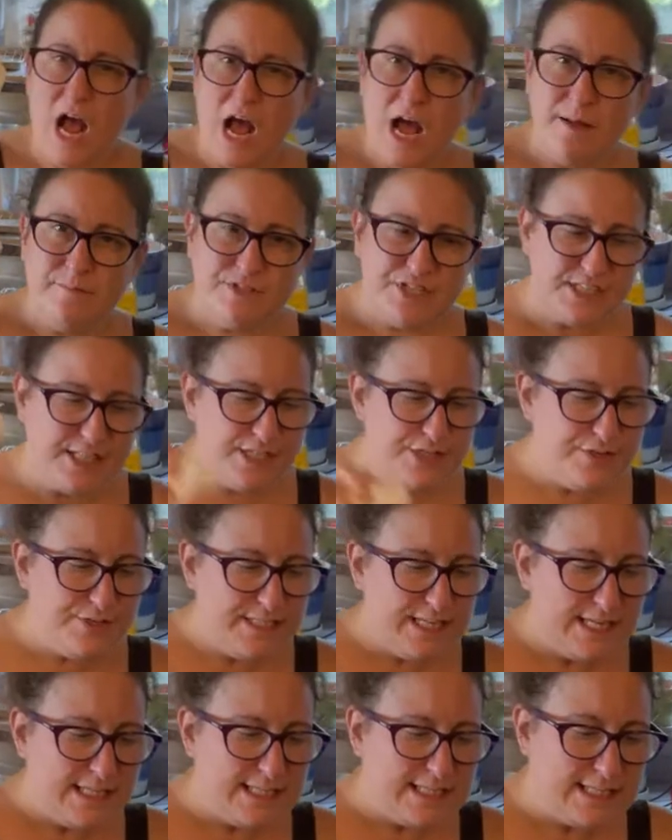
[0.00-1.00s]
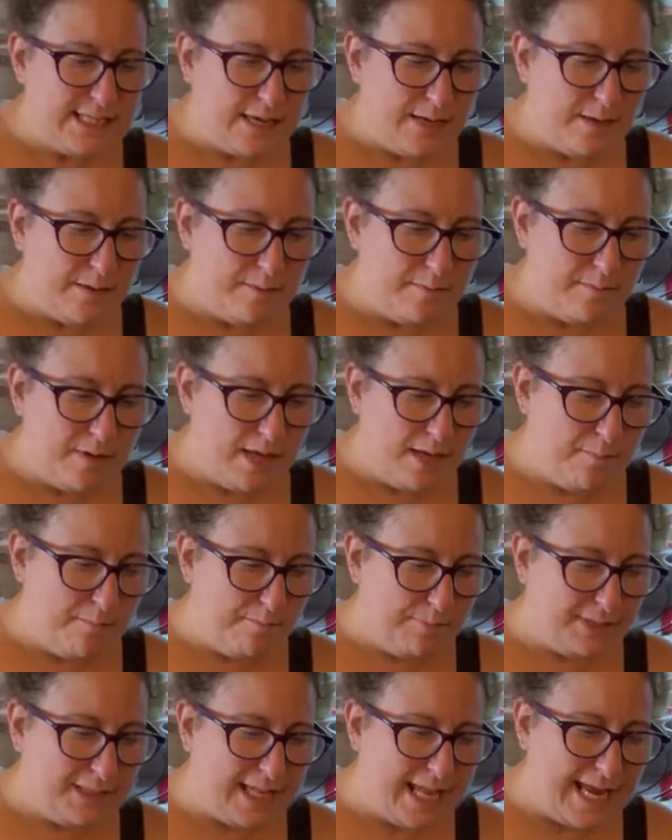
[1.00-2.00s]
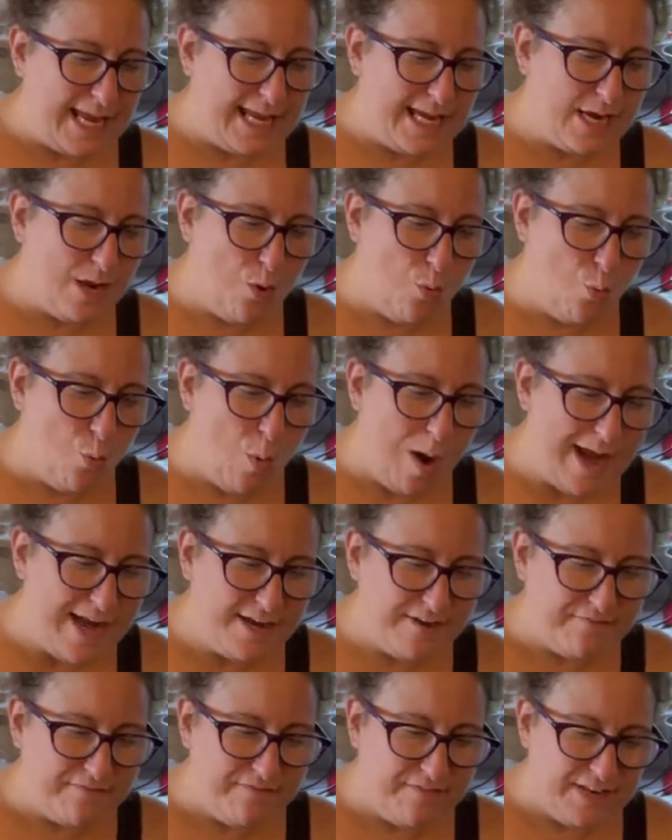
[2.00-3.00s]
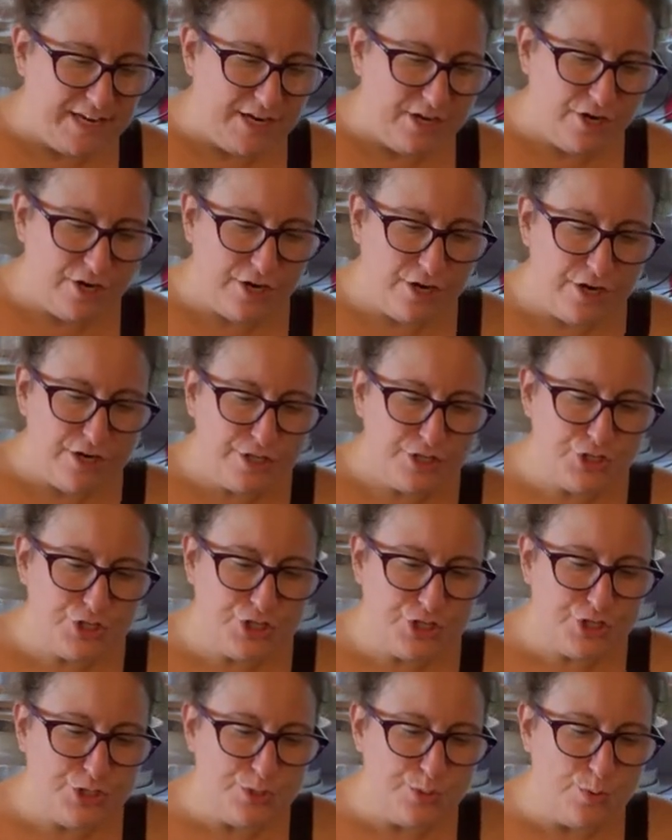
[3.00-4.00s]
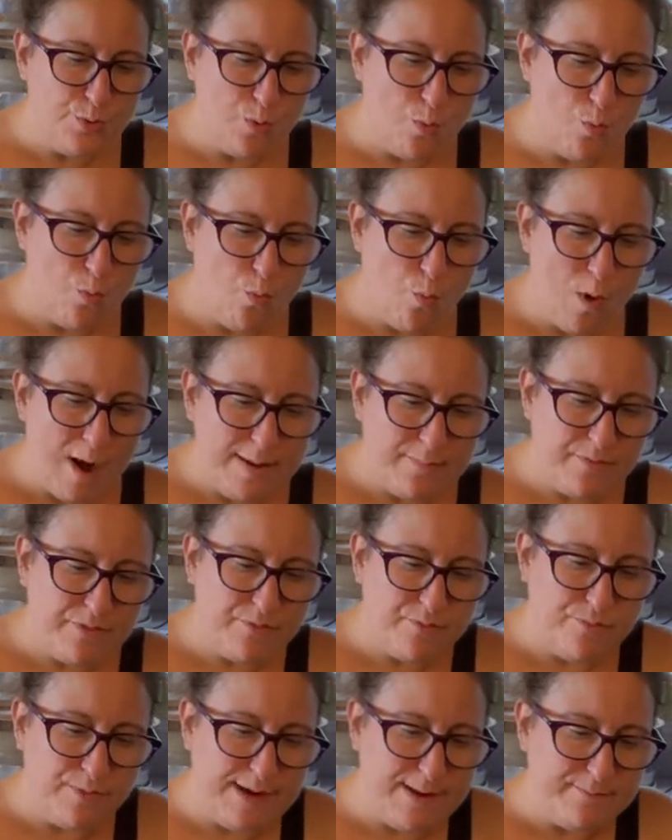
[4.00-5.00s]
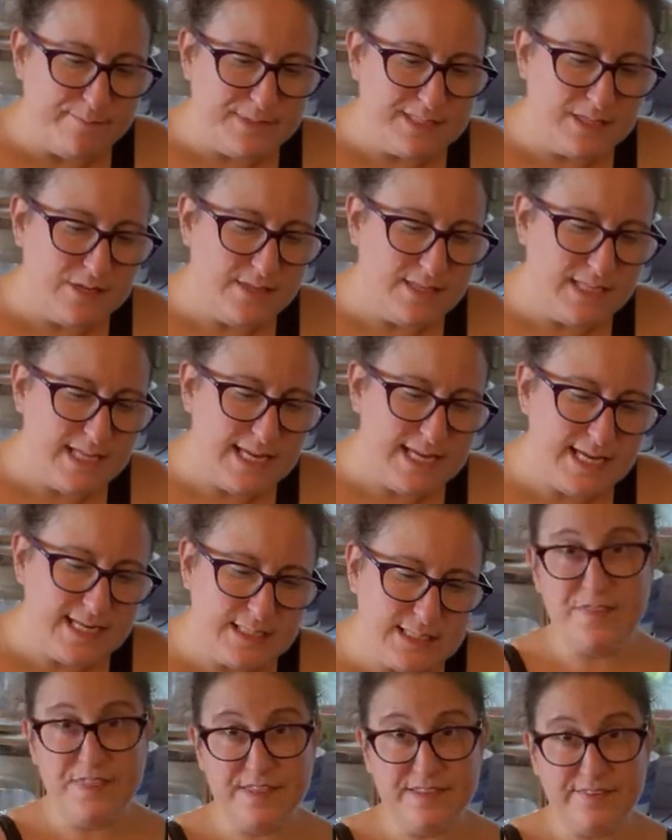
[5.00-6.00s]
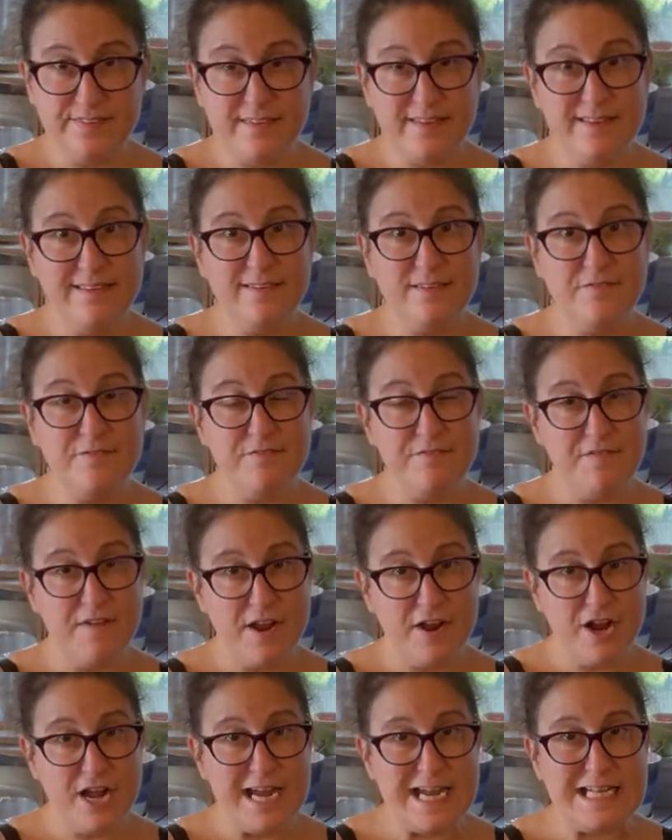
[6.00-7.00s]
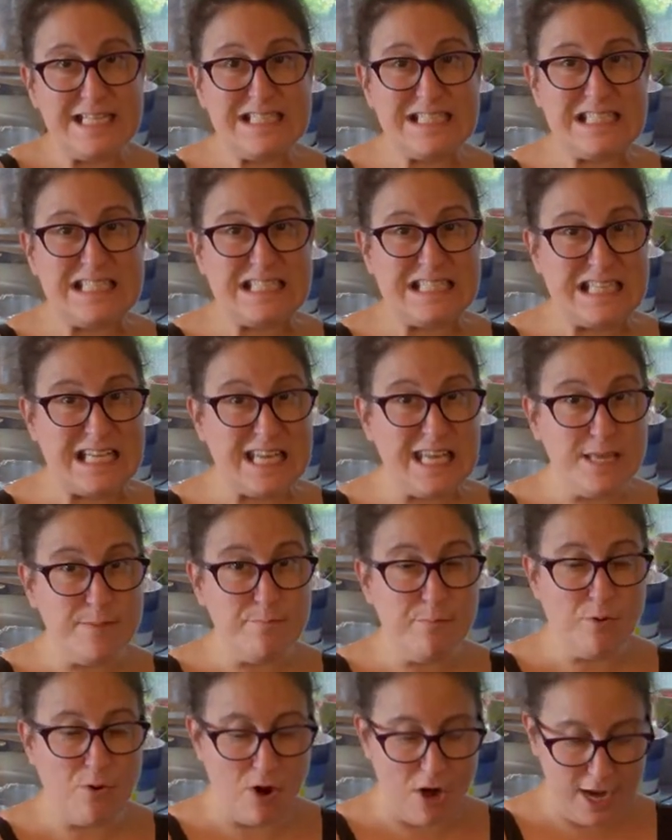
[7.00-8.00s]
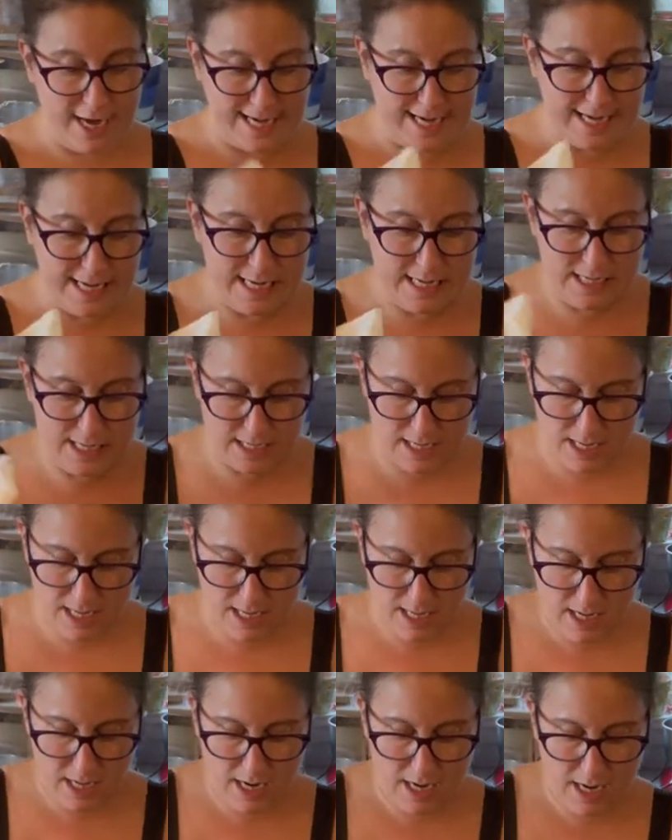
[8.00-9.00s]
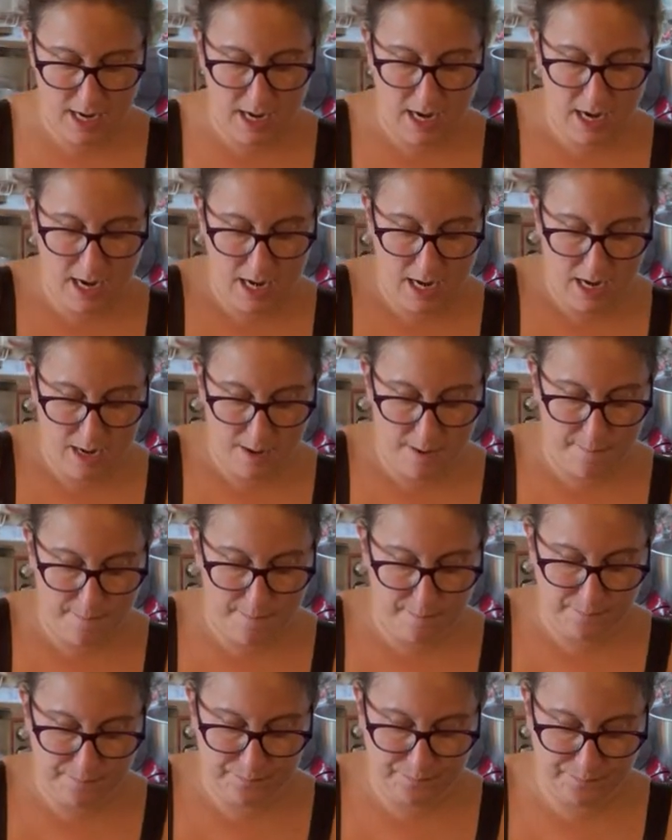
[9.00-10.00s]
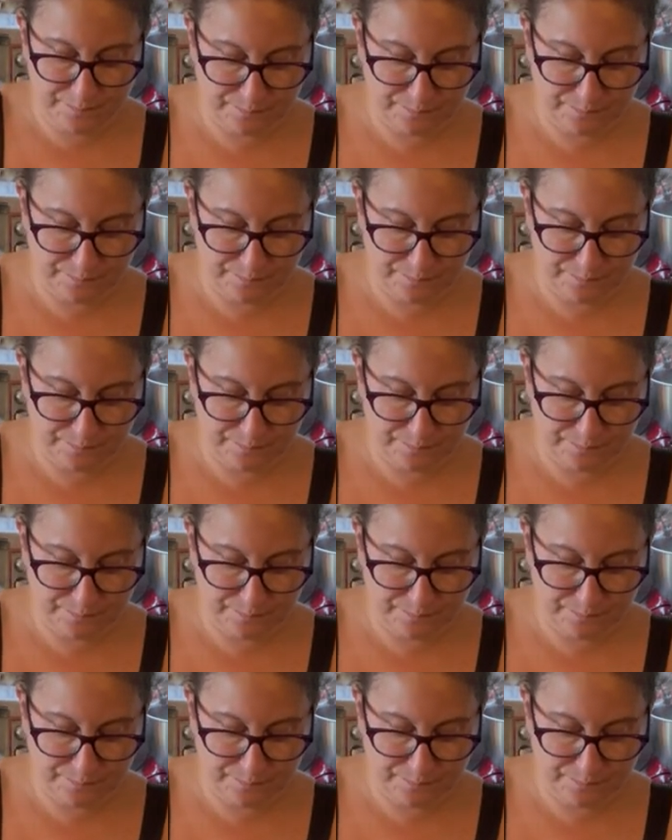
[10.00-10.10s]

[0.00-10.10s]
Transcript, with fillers: I'm just using some plain white vinegar to wipe the rims on these. This is a very sticky brine, and